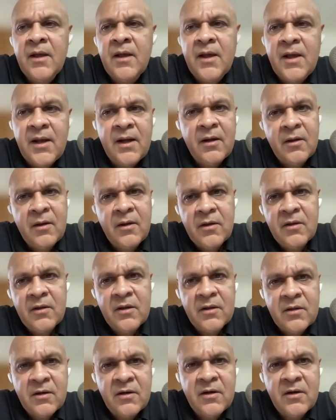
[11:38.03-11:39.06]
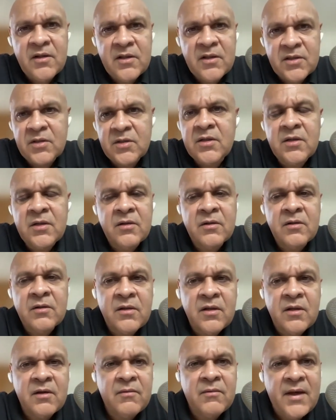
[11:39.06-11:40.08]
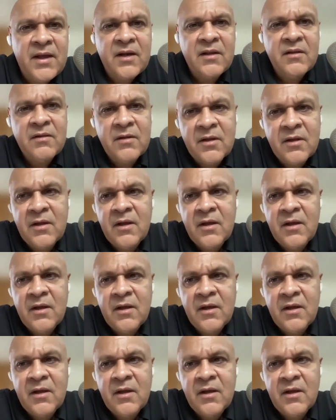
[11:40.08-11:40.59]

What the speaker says: And the third is the where